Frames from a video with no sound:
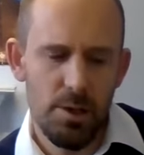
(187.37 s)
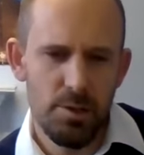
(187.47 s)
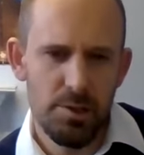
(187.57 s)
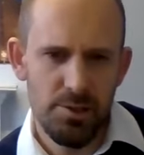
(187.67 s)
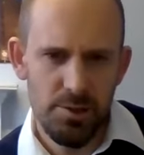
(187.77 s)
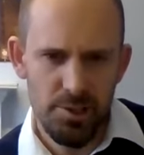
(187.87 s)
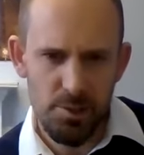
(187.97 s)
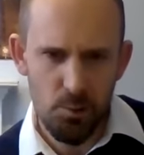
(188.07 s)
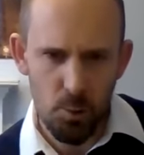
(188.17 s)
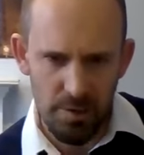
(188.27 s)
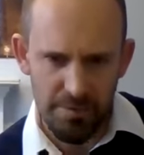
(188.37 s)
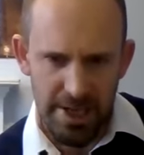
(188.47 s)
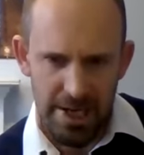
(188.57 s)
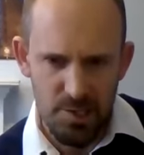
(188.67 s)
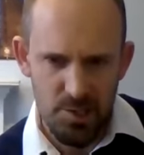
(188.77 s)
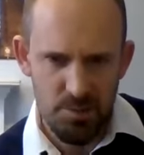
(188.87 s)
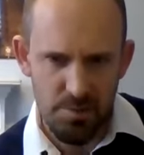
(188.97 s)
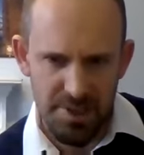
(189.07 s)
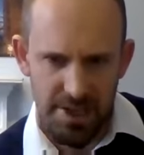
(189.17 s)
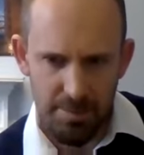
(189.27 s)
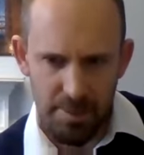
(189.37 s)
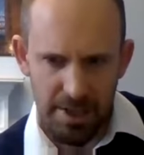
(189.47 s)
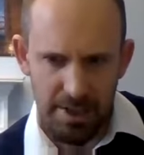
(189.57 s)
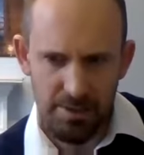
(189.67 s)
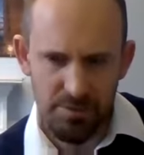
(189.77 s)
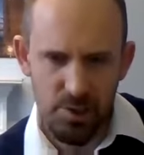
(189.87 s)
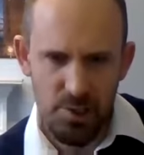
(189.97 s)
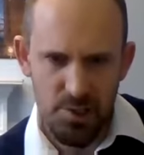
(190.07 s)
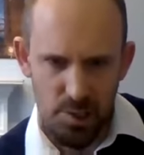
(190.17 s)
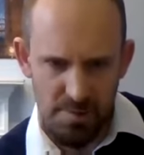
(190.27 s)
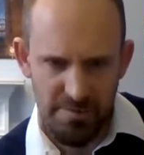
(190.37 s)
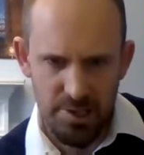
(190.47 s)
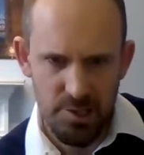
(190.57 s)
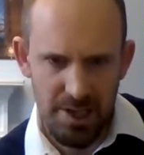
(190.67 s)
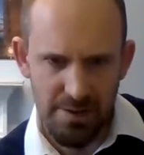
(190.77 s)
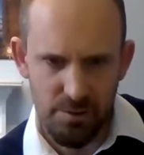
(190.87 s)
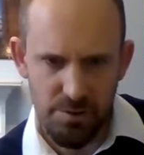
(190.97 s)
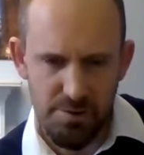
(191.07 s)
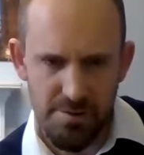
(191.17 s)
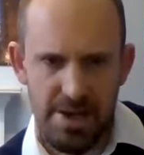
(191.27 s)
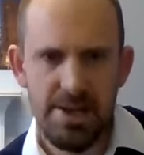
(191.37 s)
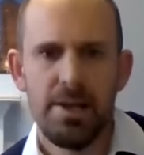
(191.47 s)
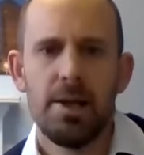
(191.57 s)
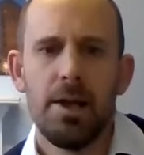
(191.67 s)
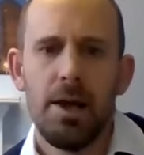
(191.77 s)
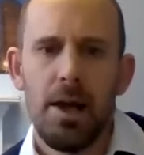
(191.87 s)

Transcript: you're doing 2 qualifications with DMR. You've got your supervision level 3,